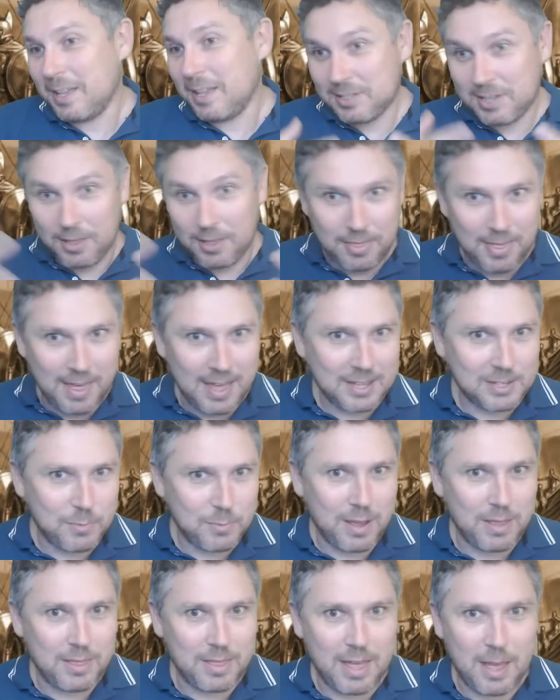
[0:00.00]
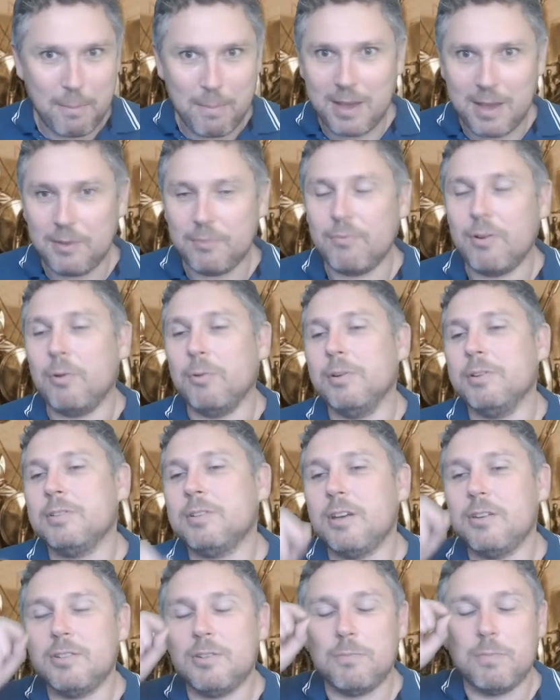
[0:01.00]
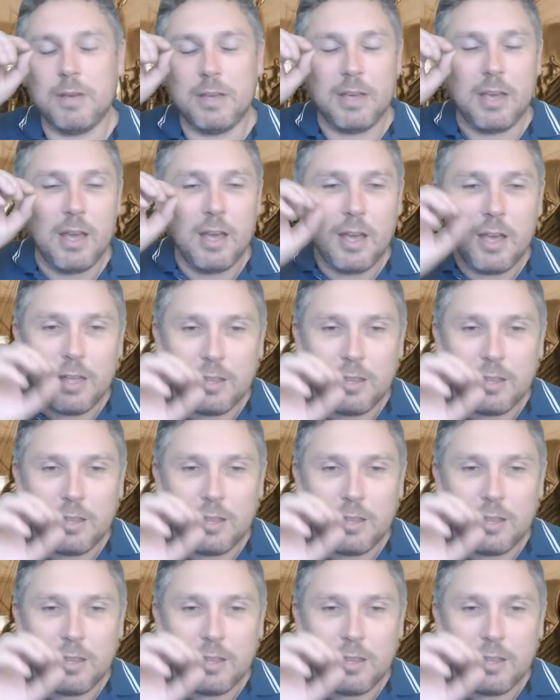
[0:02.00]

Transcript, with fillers: so that's where their main role is going to be.